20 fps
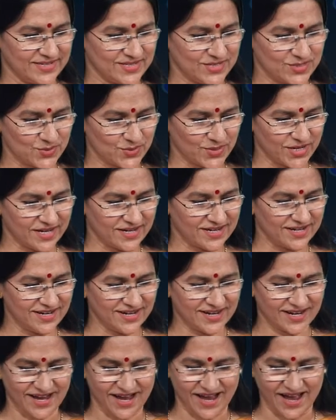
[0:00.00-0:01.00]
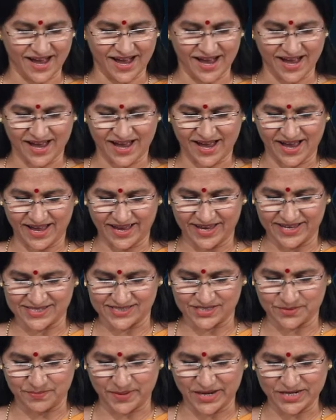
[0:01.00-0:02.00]
So, here
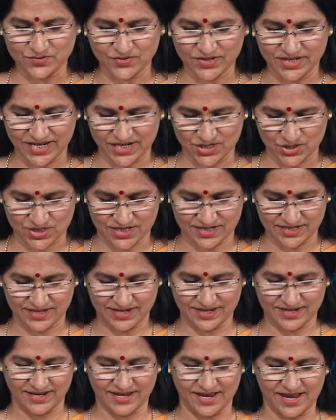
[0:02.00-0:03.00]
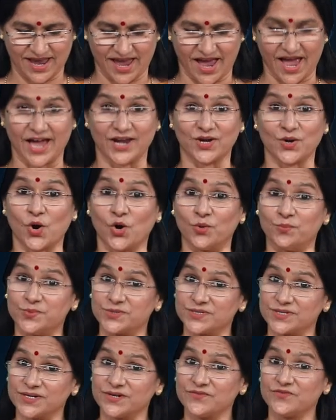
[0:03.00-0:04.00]
is the petri dish and
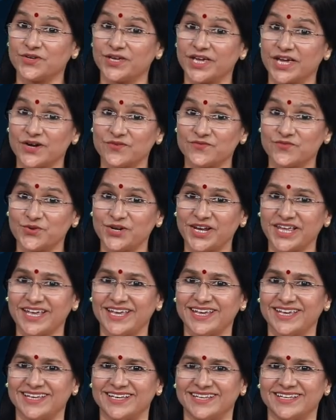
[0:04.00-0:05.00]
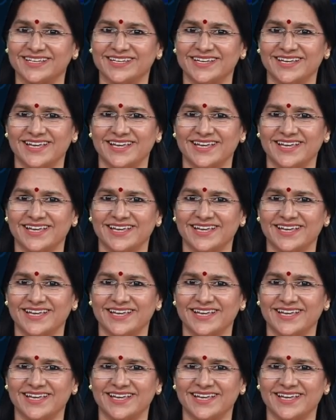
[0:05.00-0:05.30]
observe carefully.